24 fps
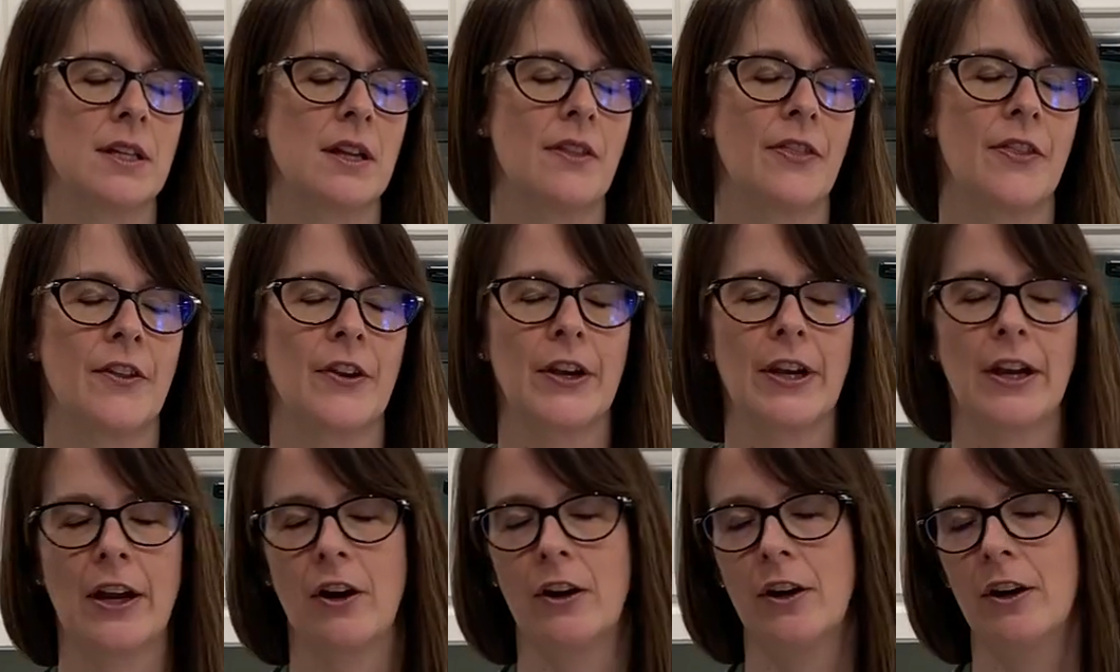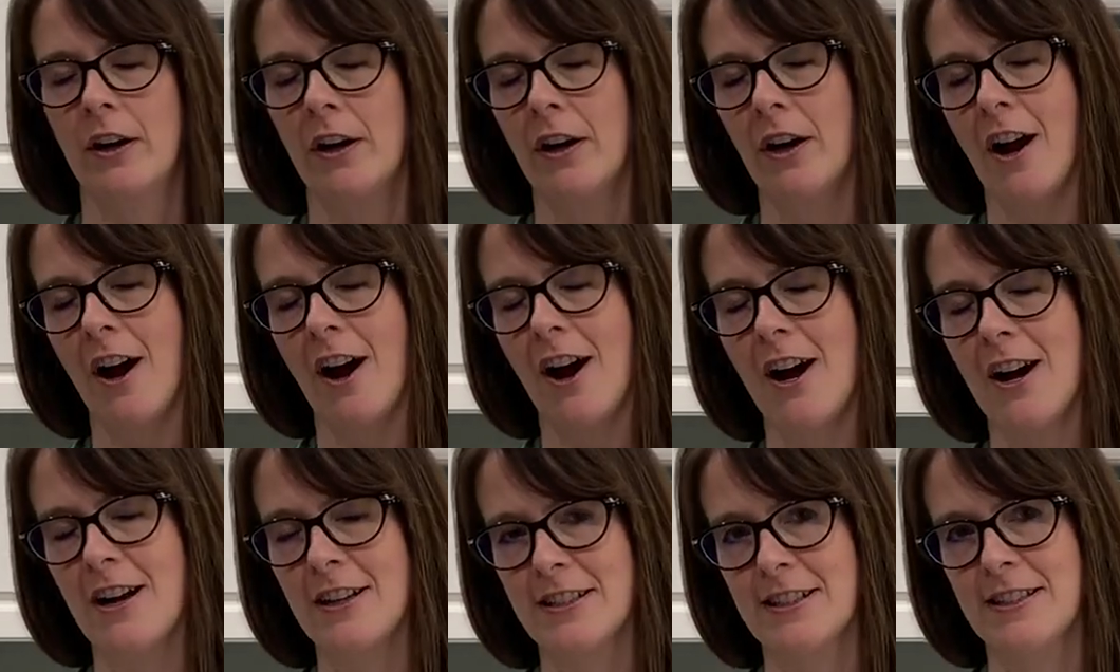They are
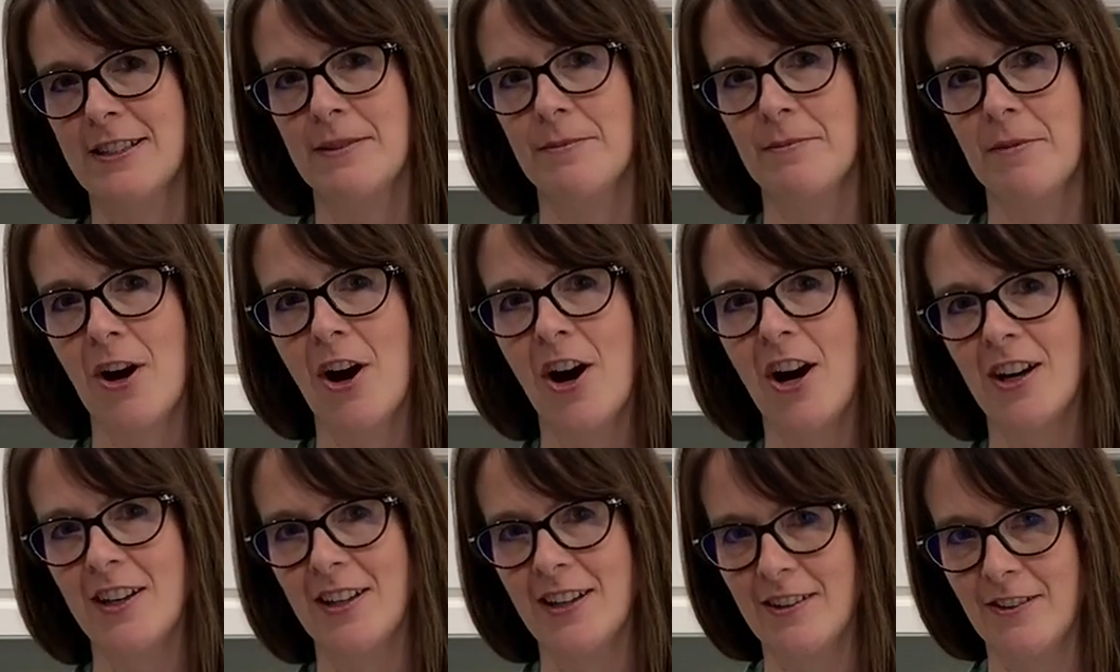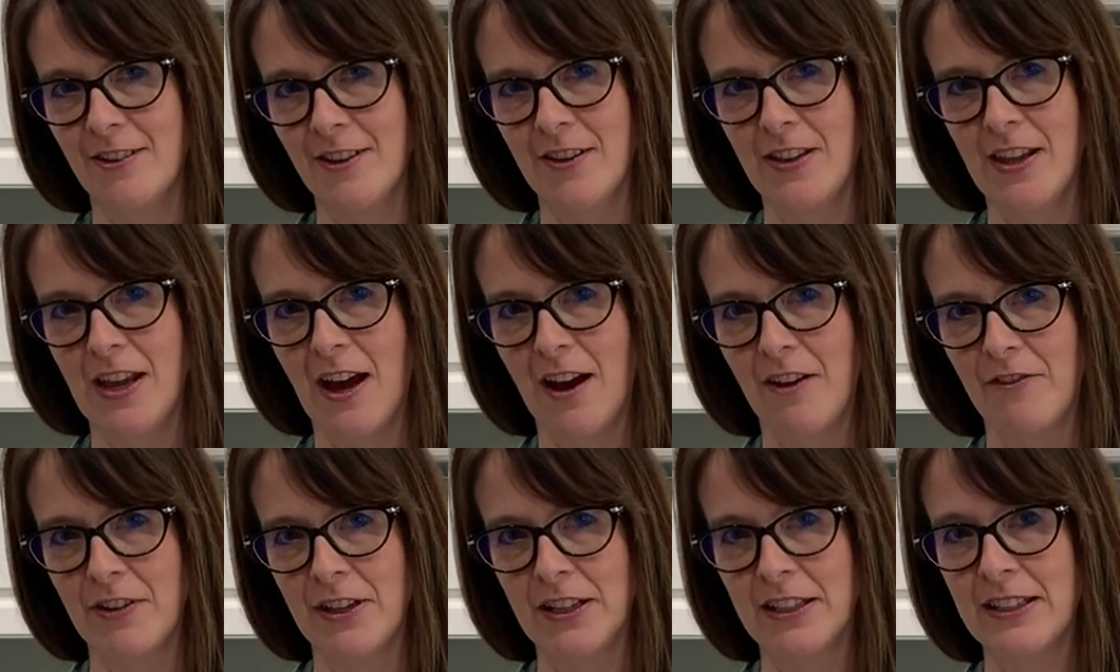awesome, hot out of the
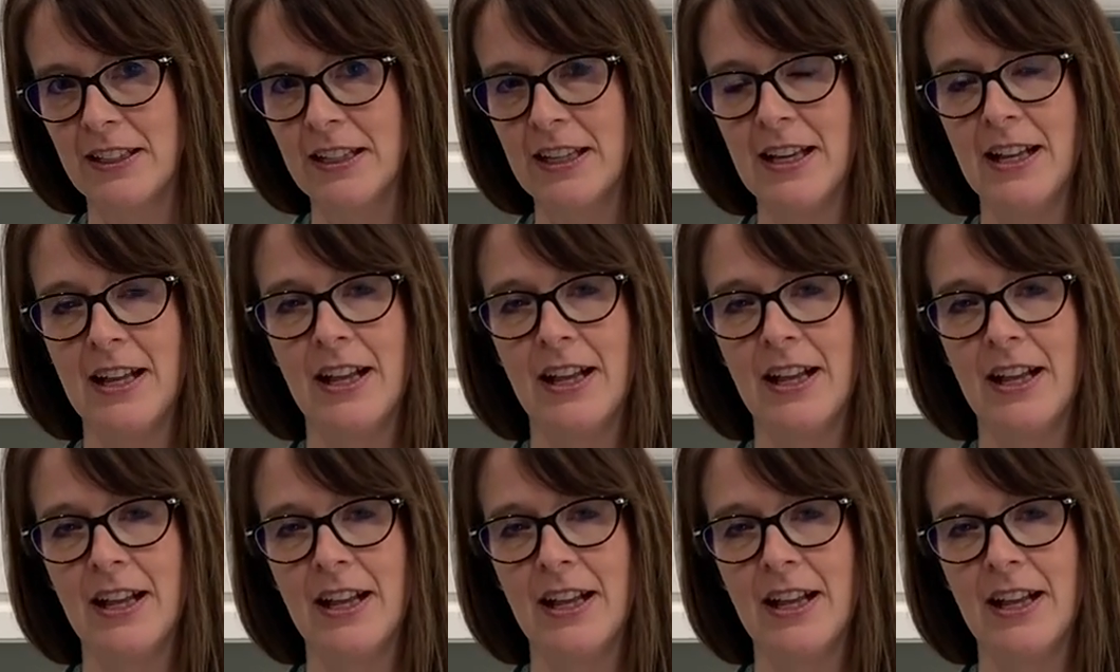oven.